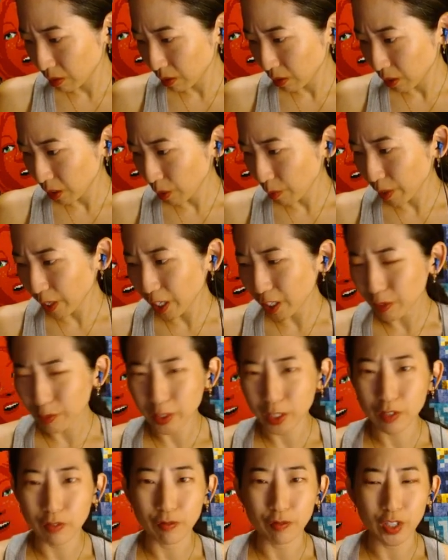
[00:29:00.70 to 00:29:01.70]
Yeah, what color
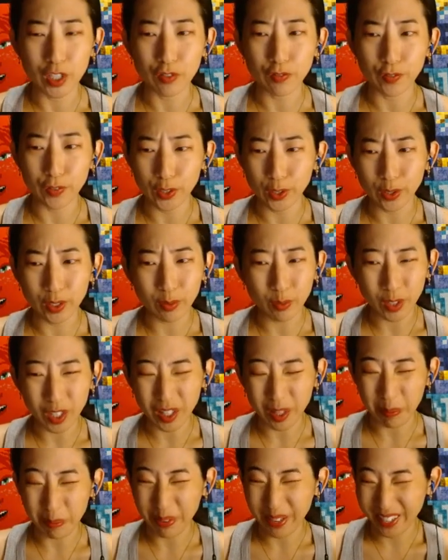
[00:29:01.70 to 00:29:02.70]
is flirt? One of
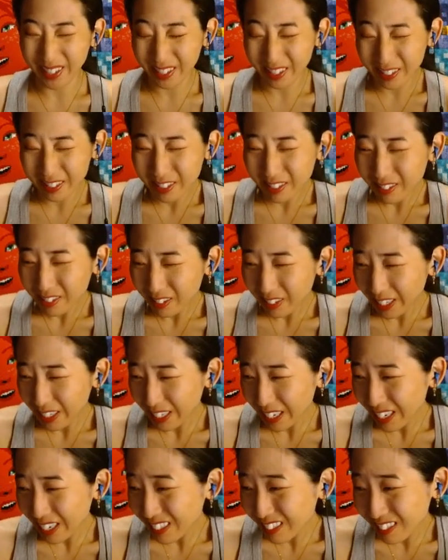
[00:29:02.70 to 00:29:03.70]
the pinks, I
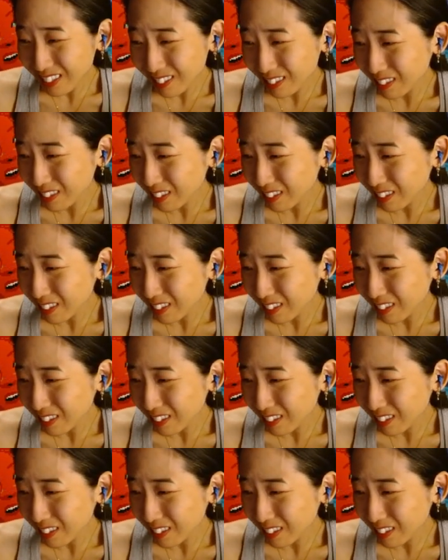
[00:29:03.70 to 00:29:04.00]
guess.